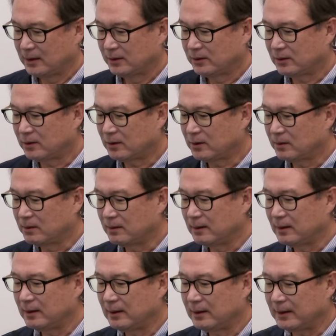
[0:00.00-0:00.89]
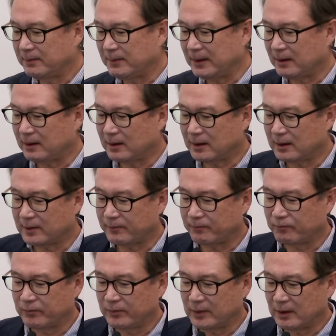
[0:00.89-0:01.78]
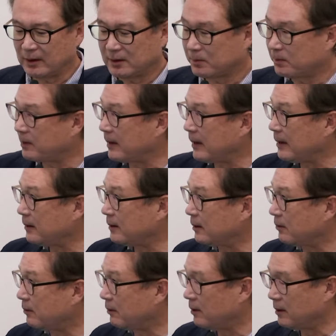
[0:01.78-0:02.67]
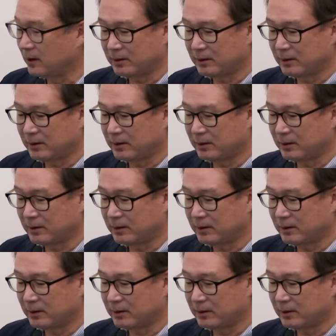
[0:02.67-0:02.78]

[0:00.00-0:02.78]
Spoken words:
So let me explain the